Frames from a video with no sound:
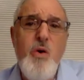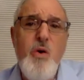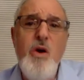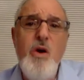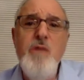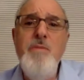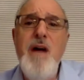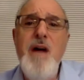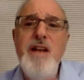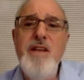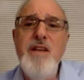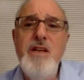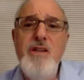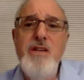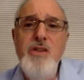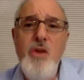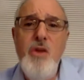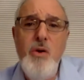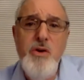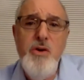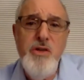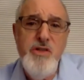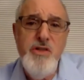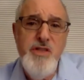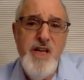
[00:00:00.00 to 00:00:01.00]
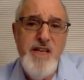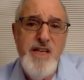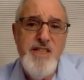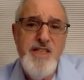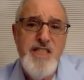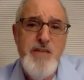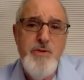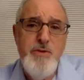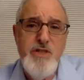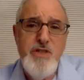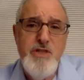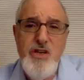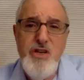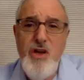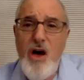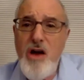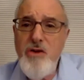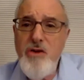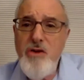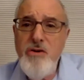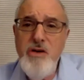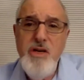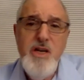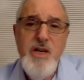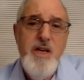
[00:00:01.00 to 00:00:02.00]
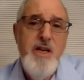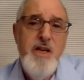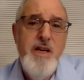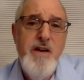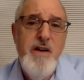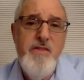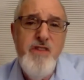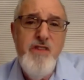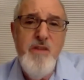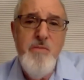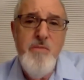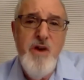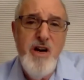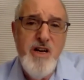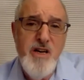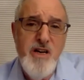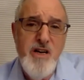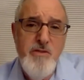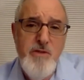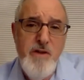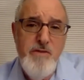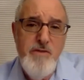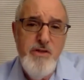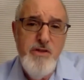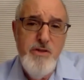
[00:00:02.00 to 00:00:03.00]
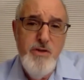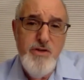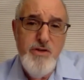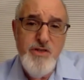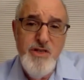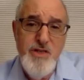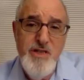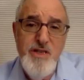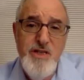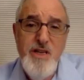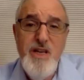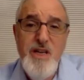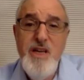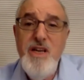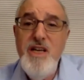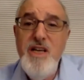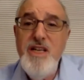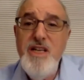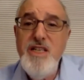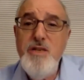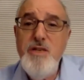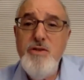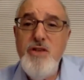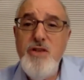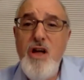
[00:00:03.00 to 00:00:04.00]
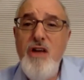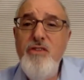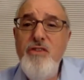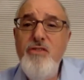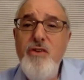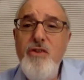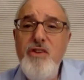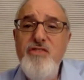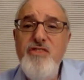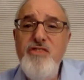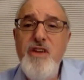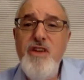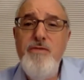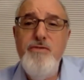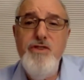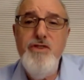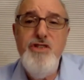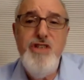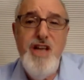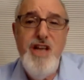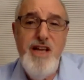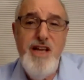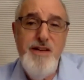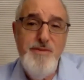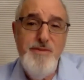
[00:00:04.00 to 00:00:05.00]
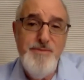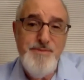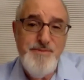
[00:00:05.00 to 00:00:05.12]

going back to colonial days. She was a daughter of the American Revolution. She was also a suffragette.